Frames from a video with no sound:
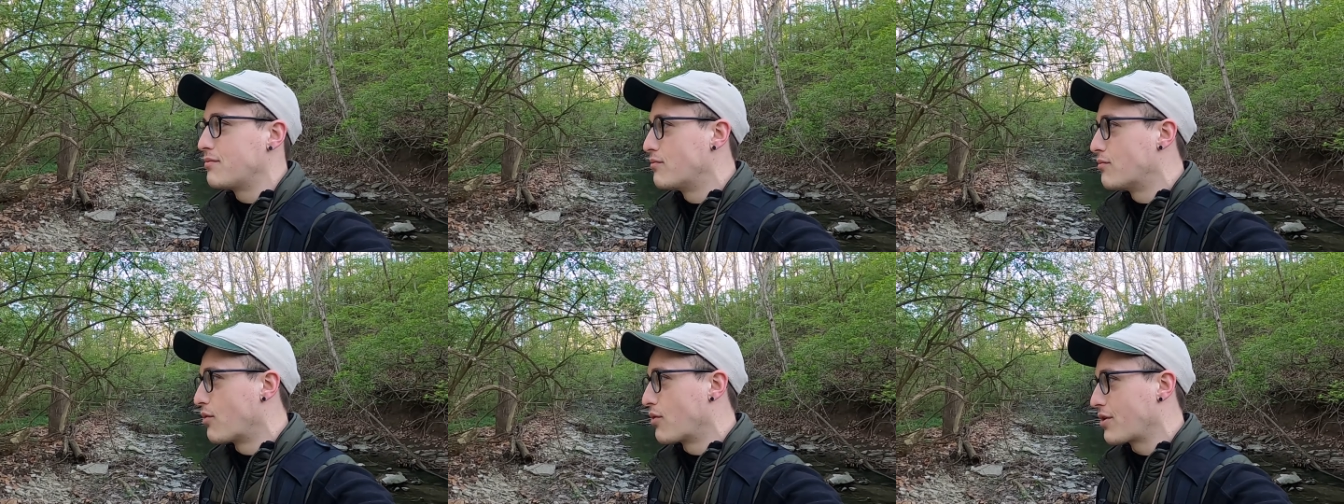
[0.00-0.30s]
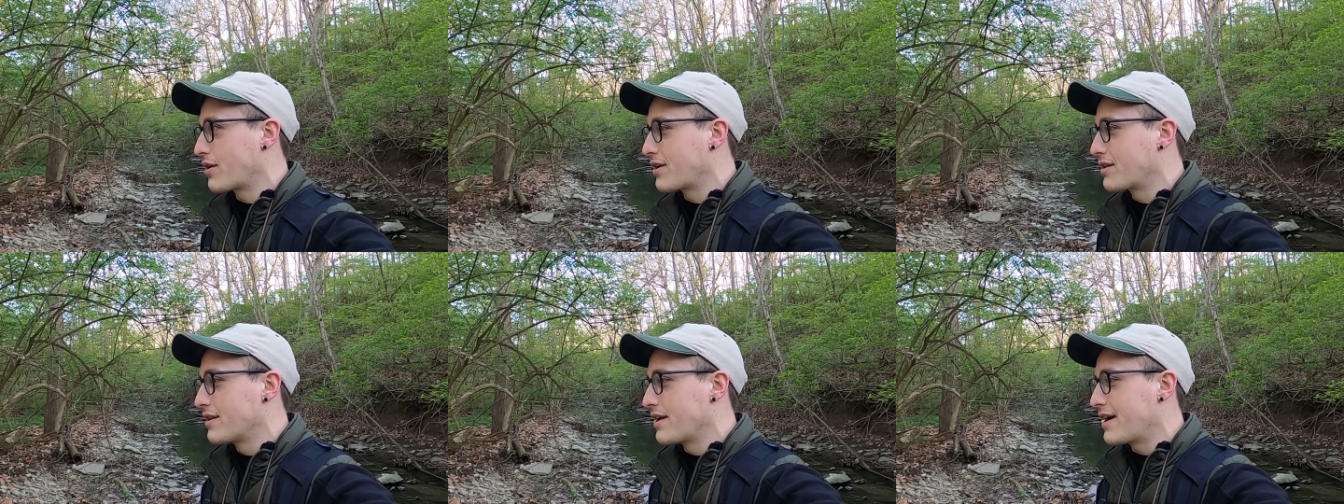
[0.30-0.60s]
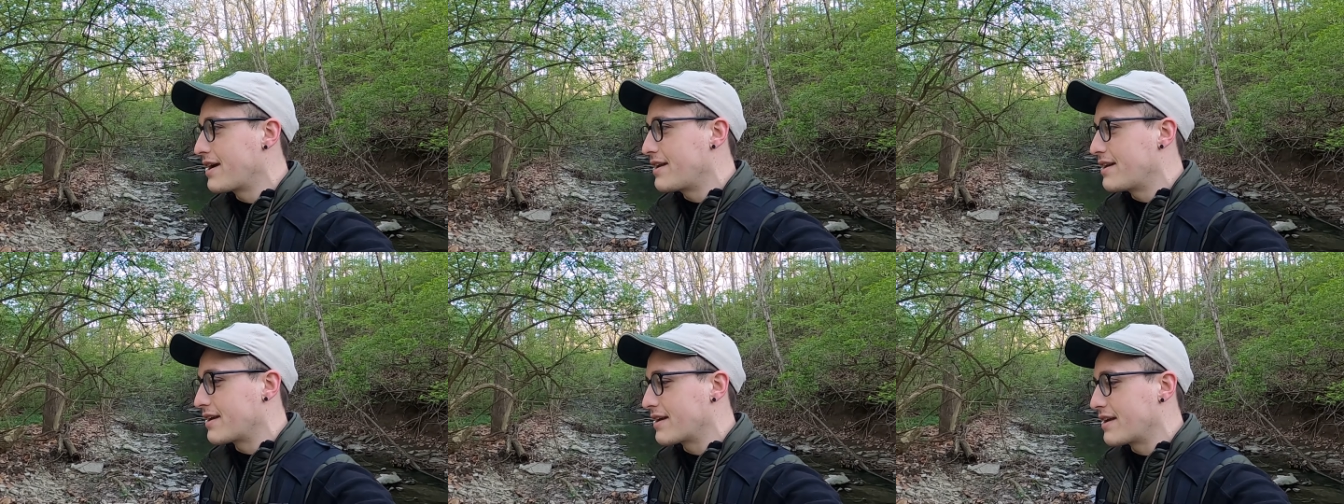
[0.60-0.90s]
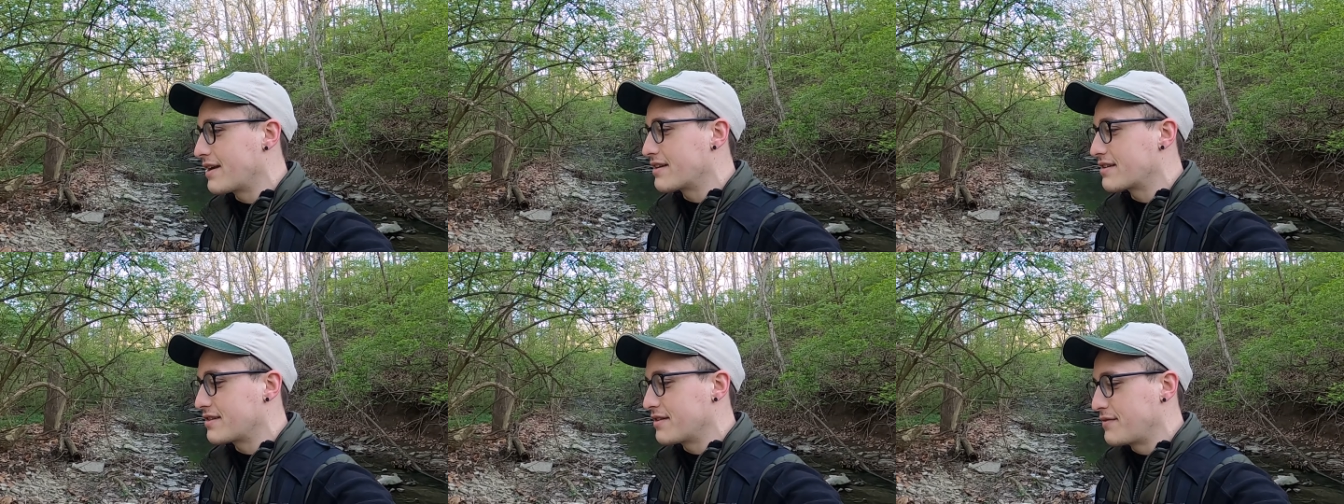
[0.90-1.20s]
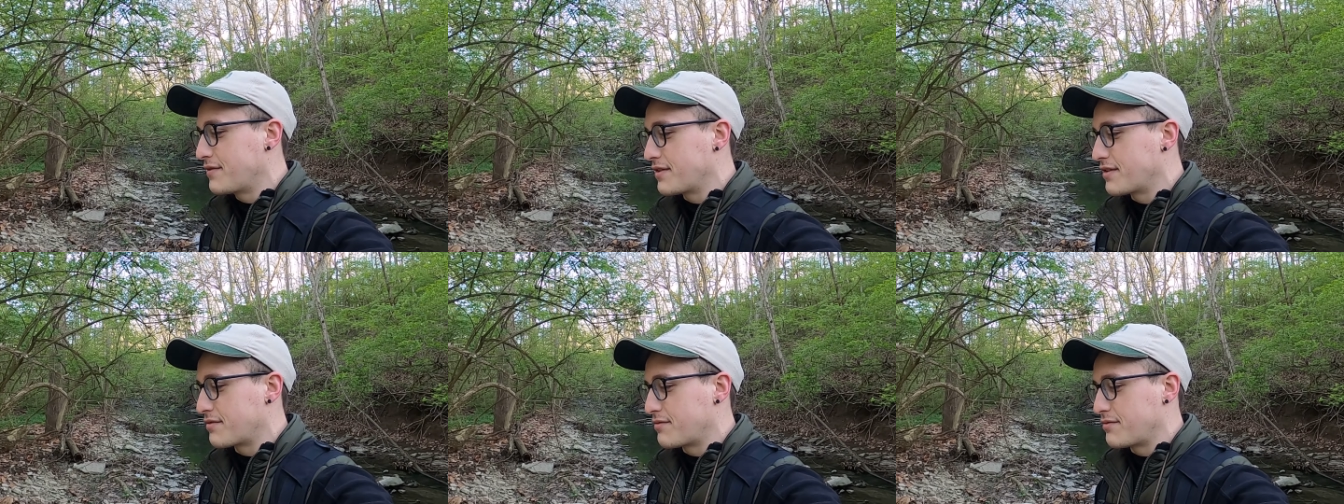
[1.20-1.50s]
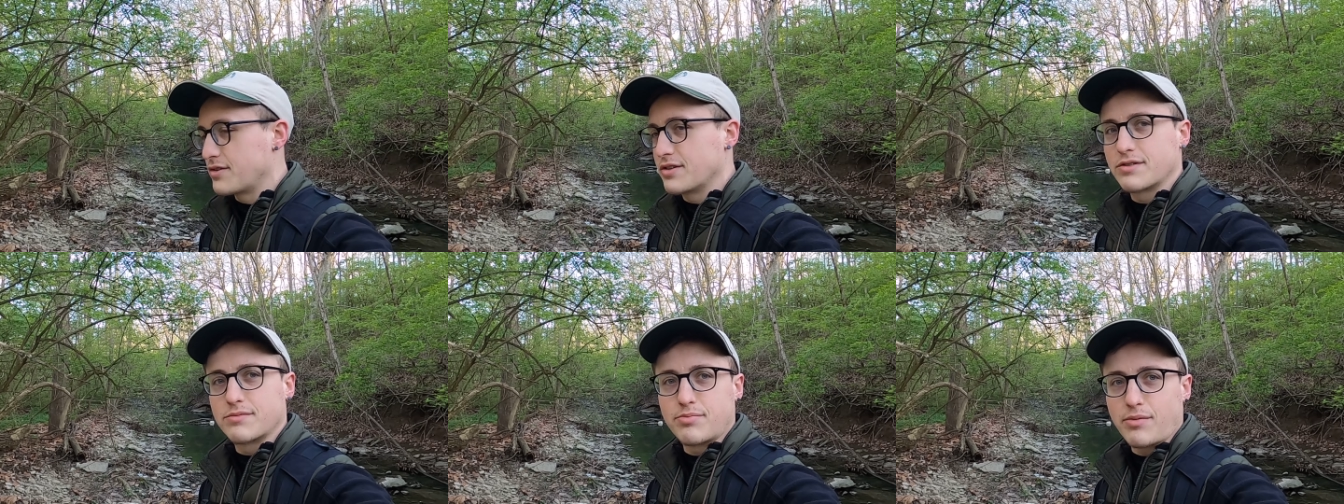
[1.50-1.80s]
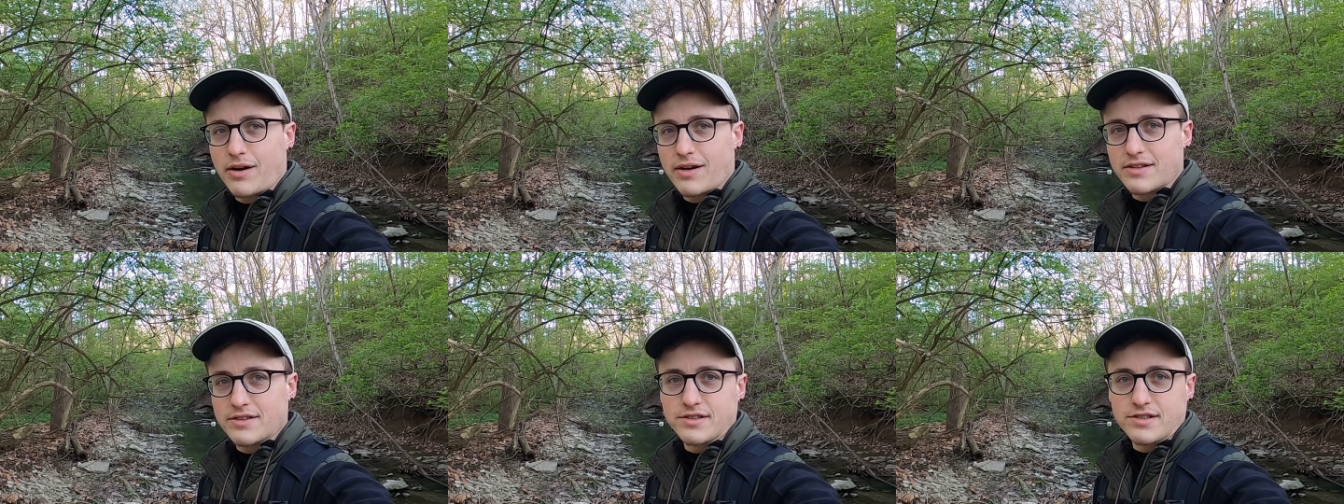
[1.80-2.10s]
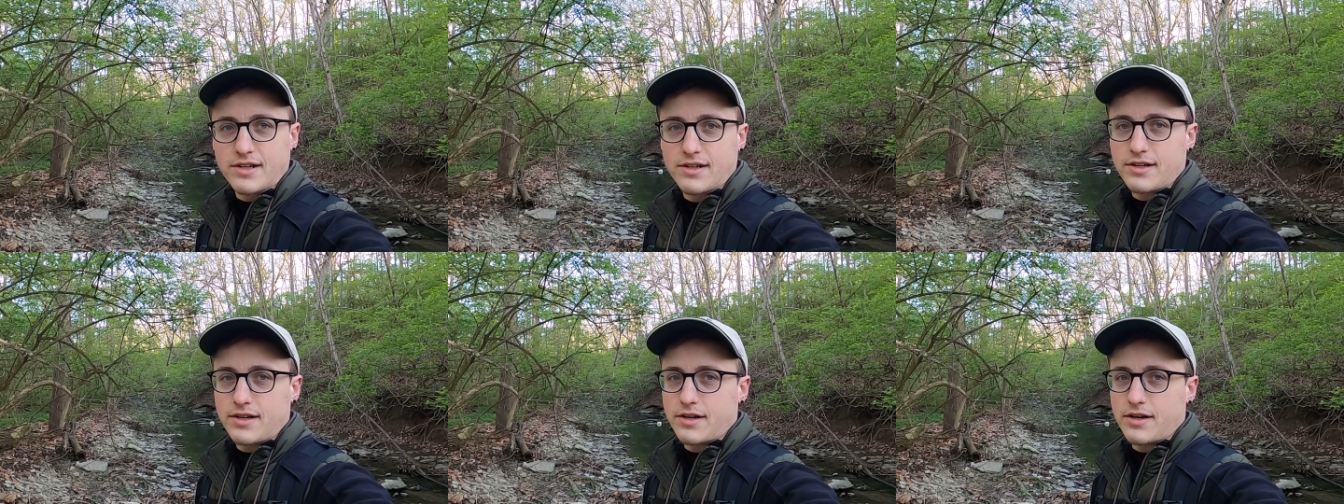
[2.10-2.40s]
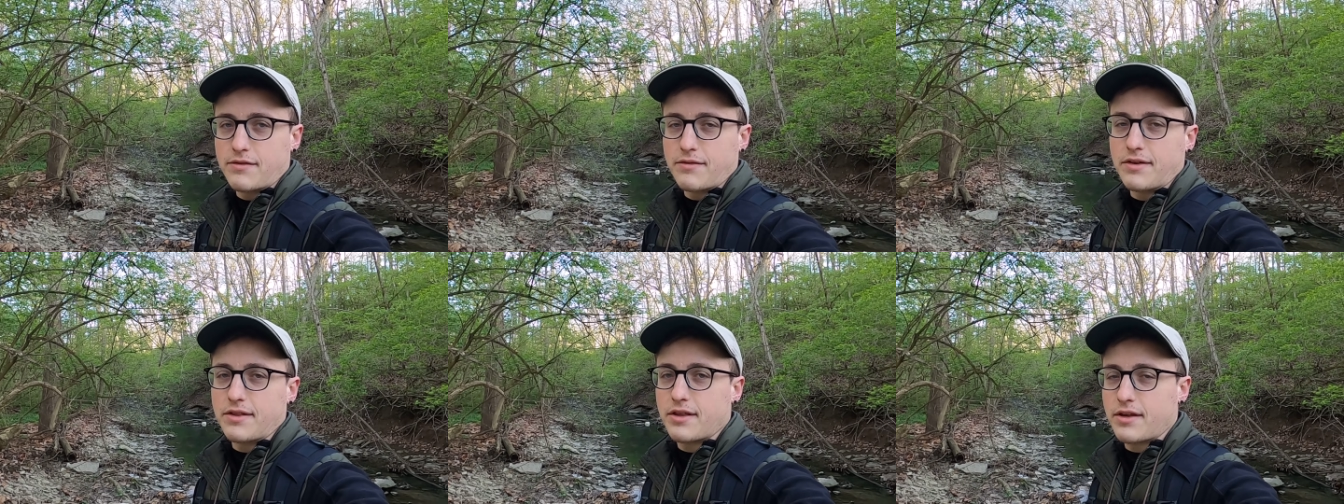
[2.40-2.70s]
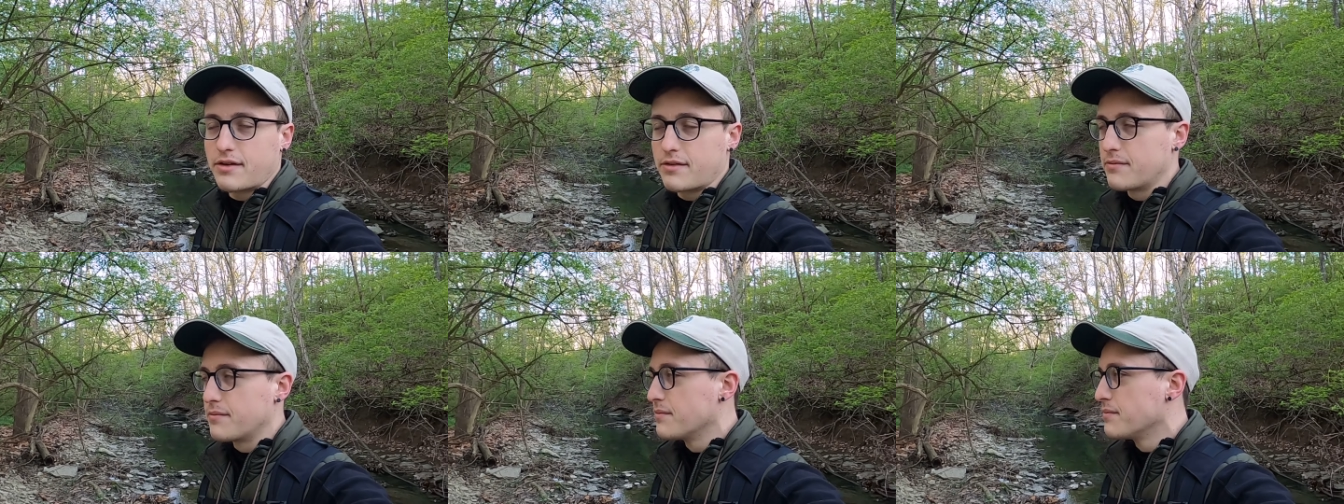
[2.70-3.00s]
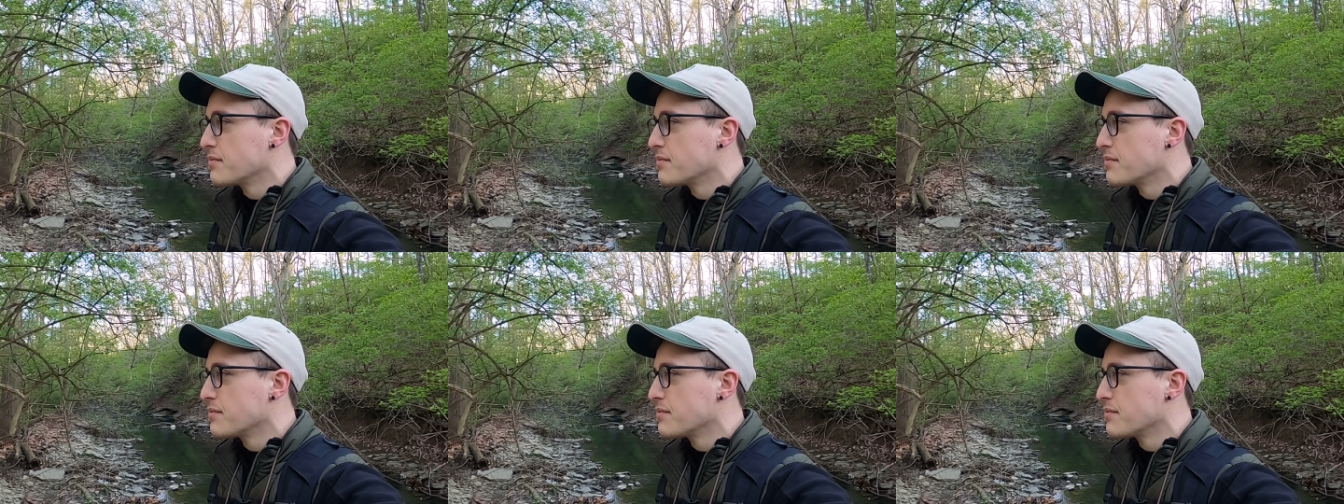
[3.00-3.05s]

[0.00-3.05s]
morning light, I guess, if it's just bright and sunny and everything.